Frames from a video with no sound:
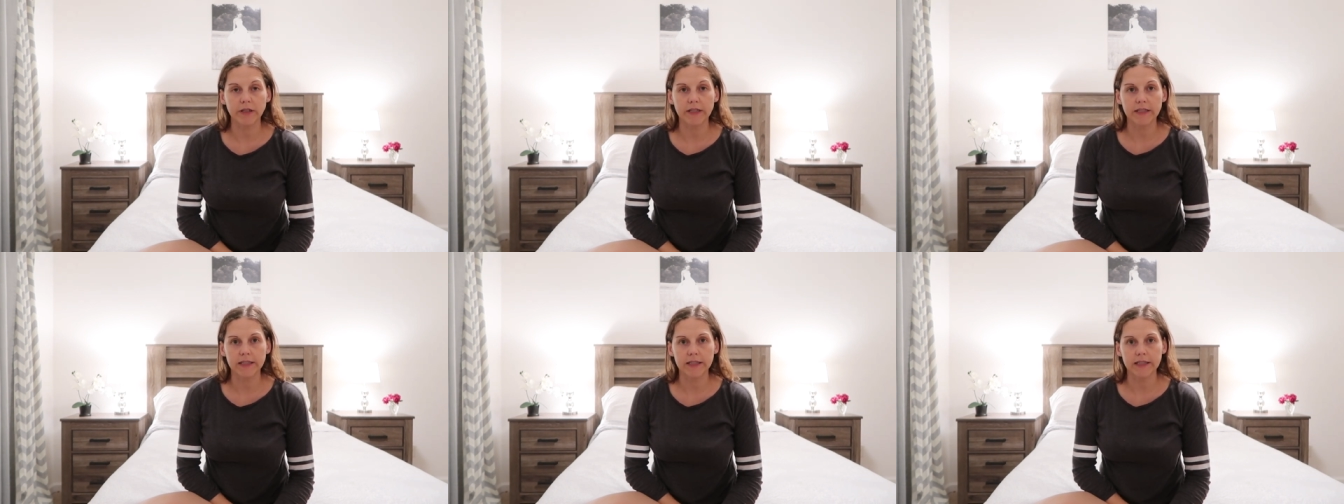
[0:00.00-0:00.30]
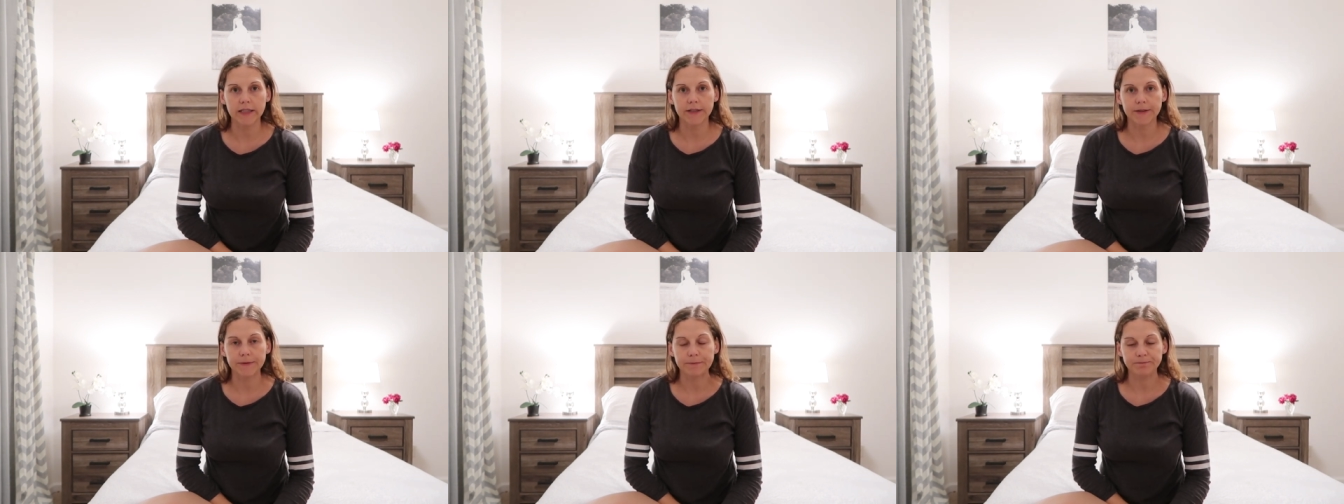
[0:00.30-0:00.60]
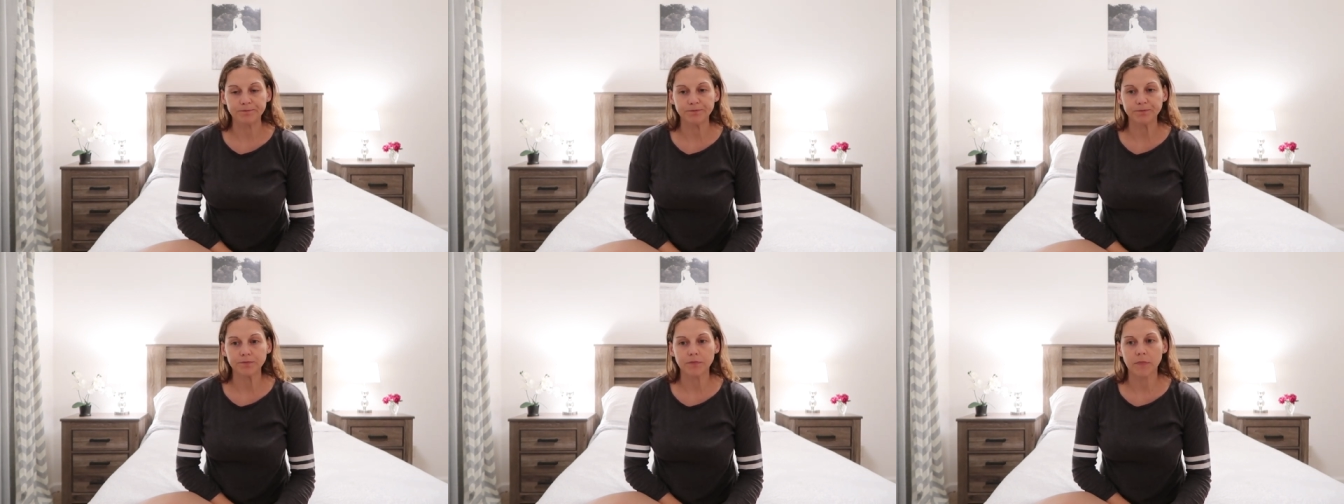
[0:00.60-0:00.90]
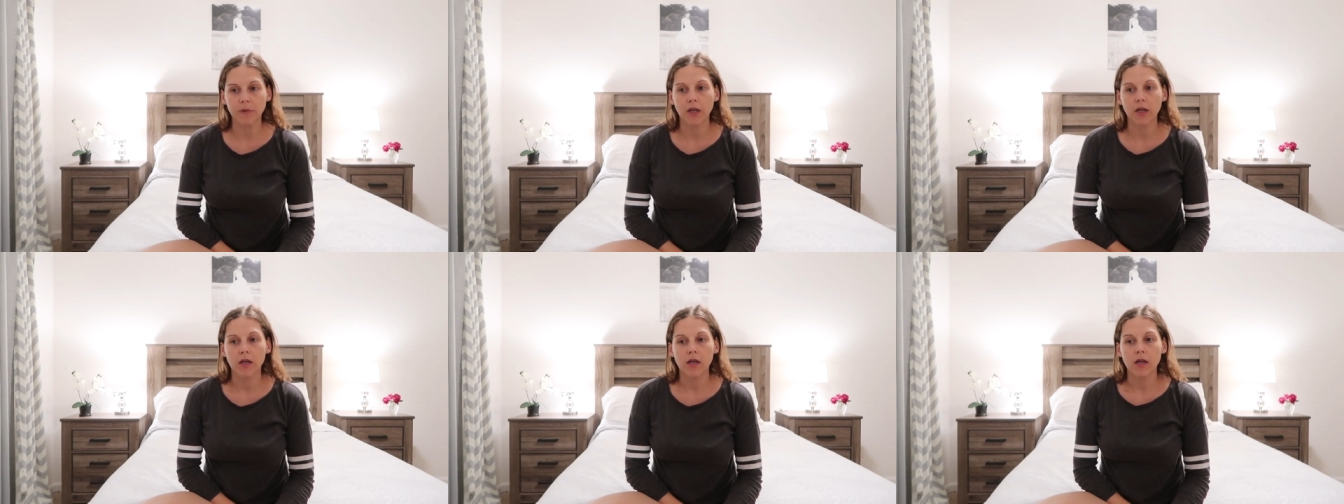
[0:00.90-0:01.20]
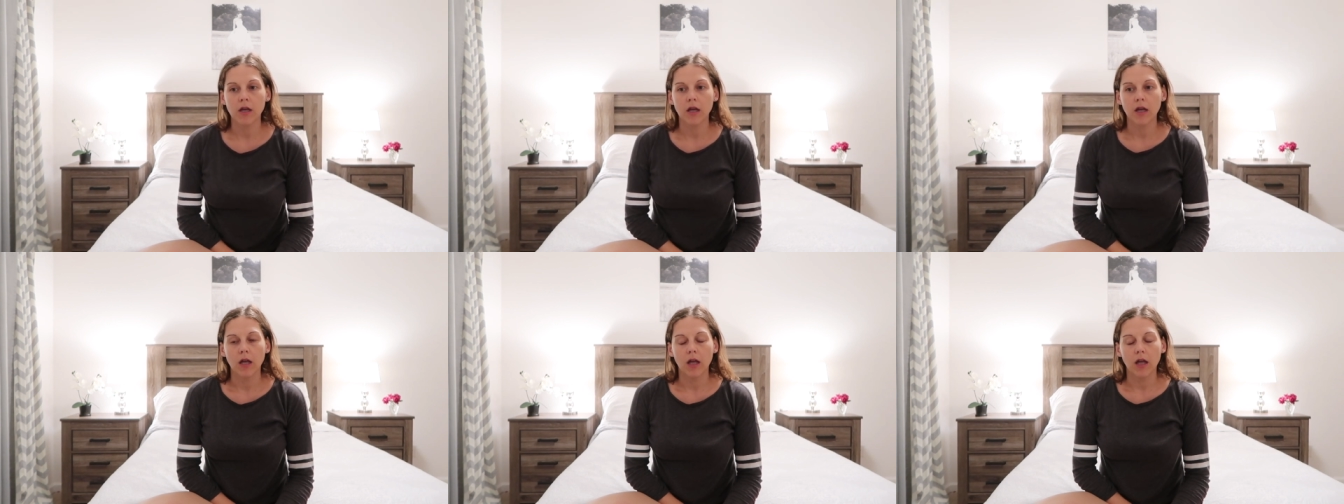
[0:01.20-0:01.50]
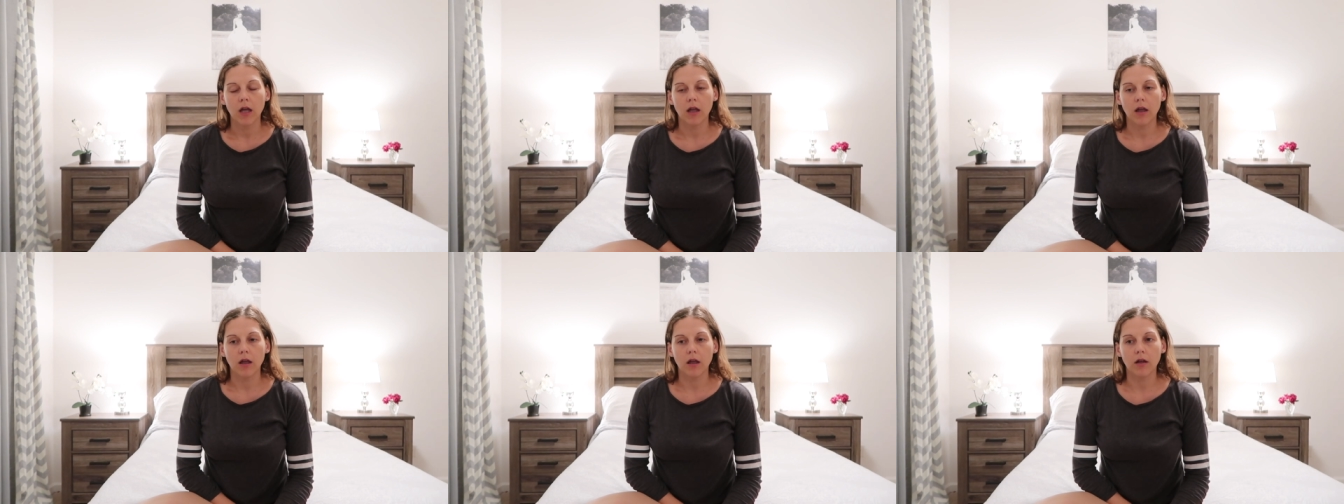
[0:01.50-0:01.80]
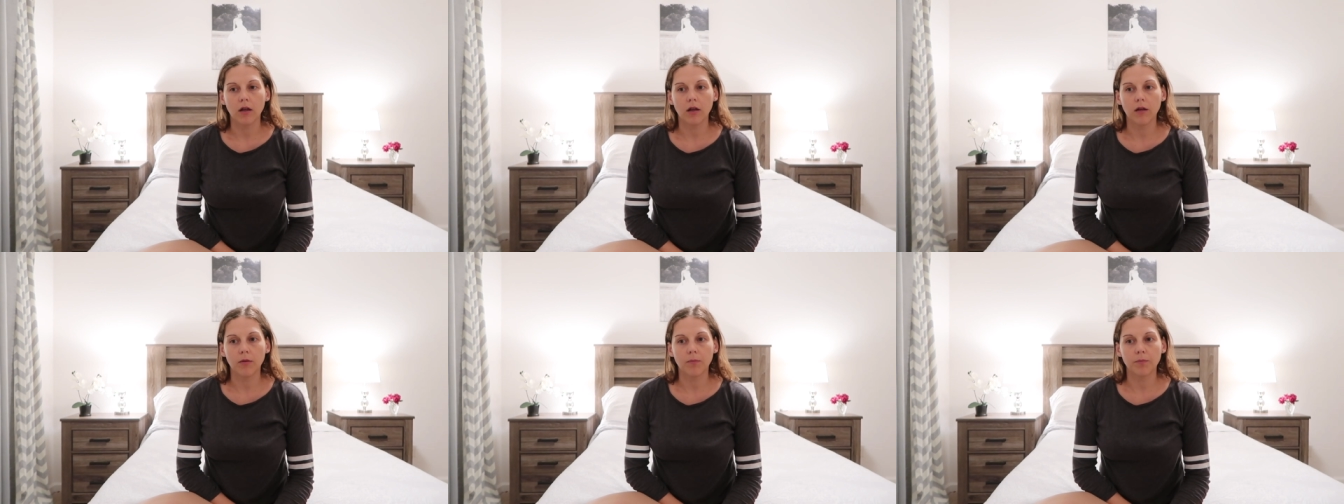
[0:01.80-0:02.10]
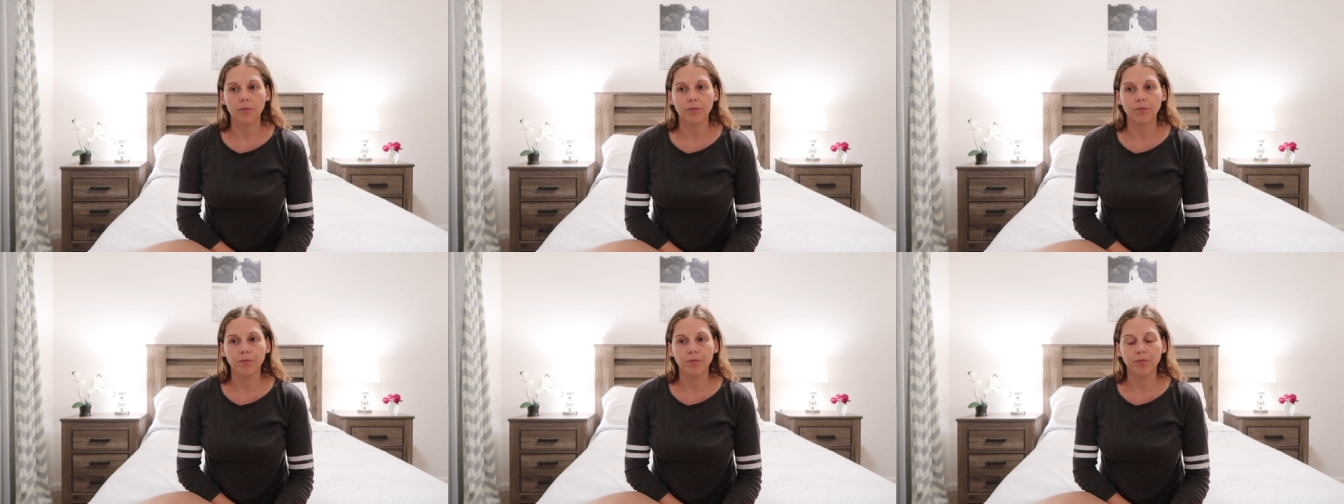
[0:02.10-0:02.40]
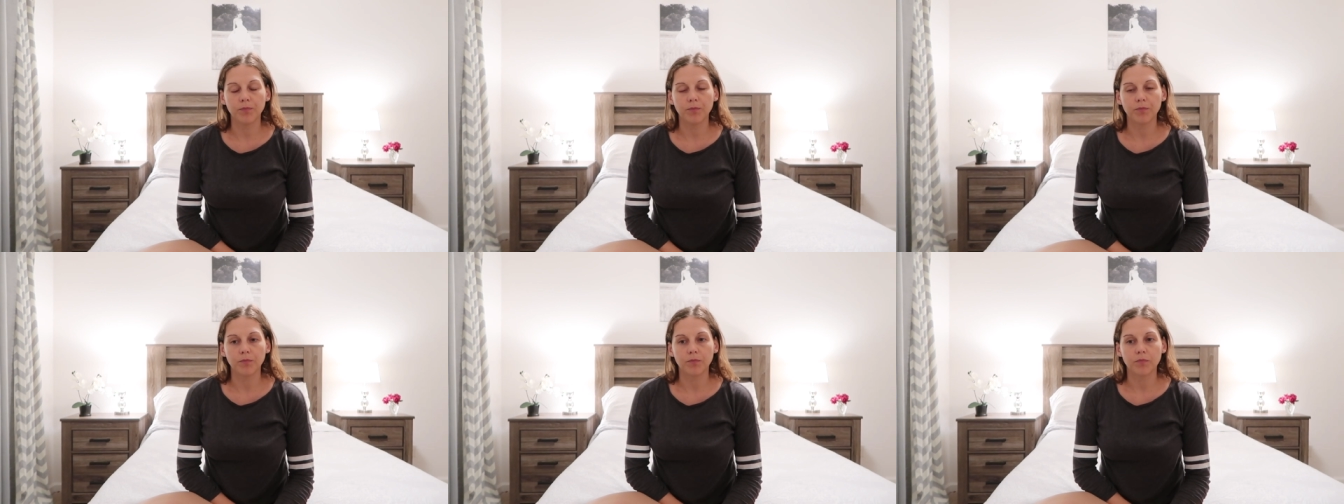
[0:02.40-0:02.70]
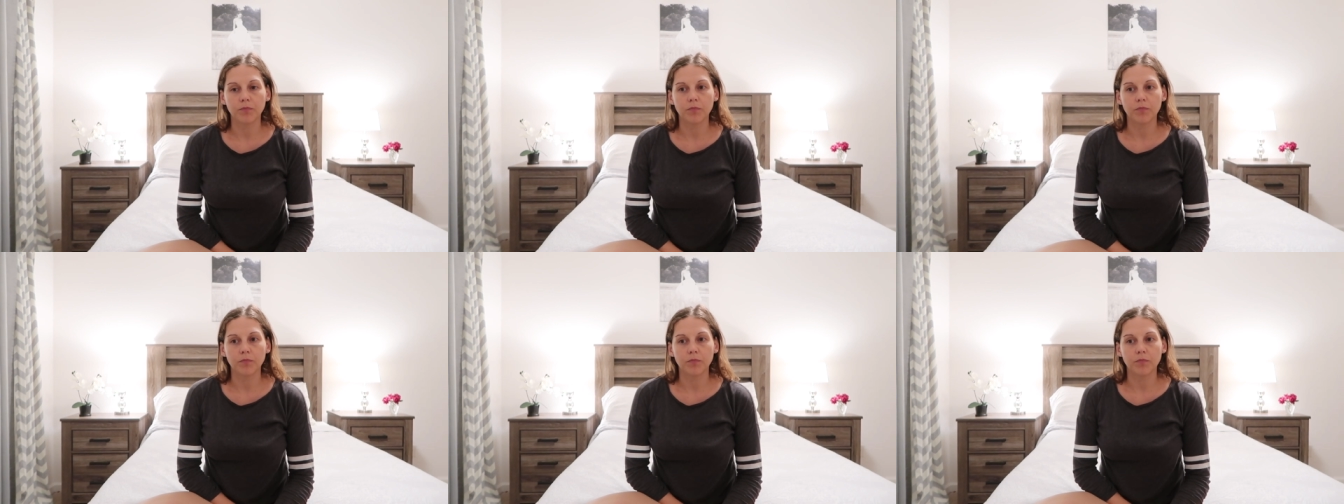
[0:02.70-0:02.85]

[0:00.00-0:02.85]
did um,